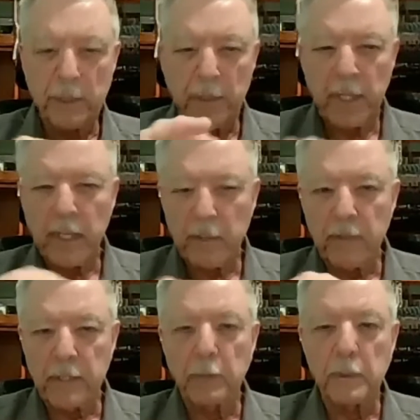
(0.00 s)
some of the
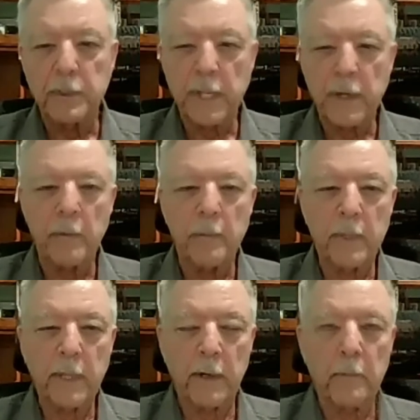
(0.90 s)
individuals that
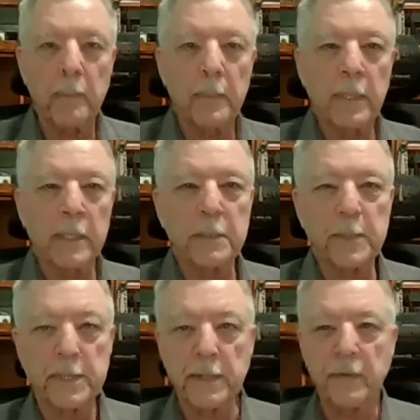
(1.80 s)
are
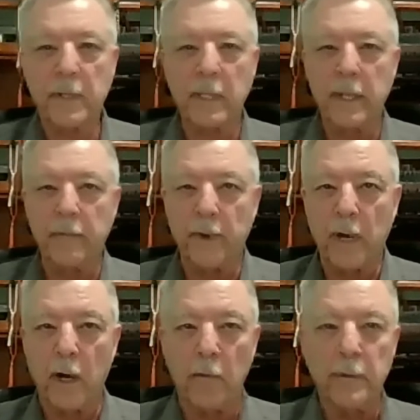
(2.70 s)
specifically
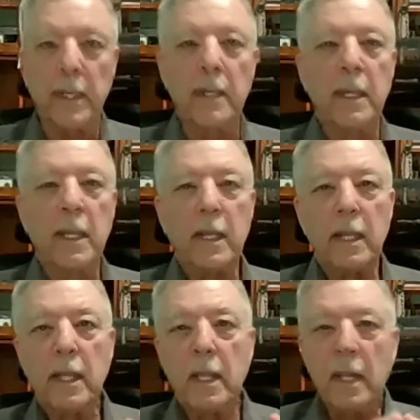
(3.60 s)
involved.
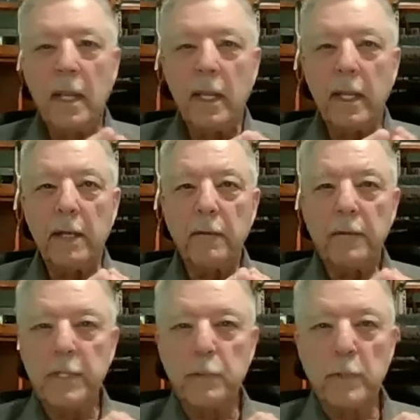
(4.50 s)

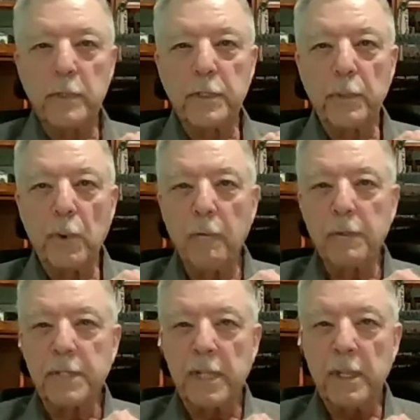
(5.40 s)
Individuals who
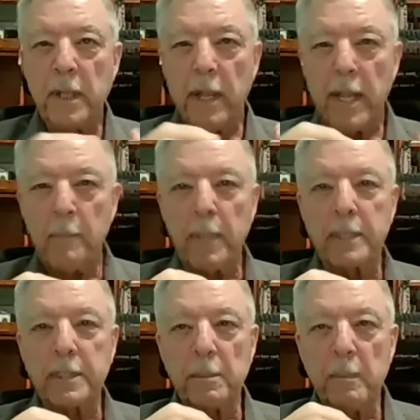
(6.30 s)
oversee
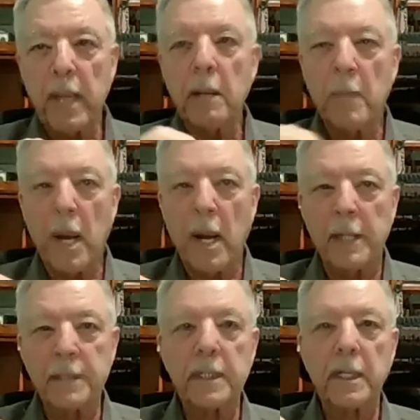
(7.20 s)
Epic's mega
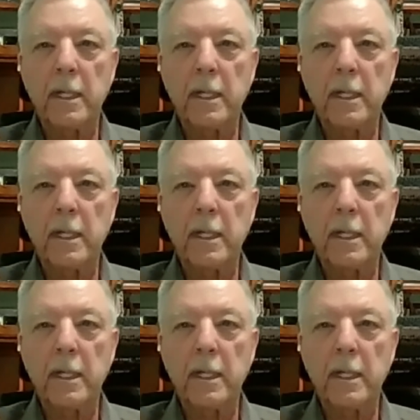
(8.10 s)
mosque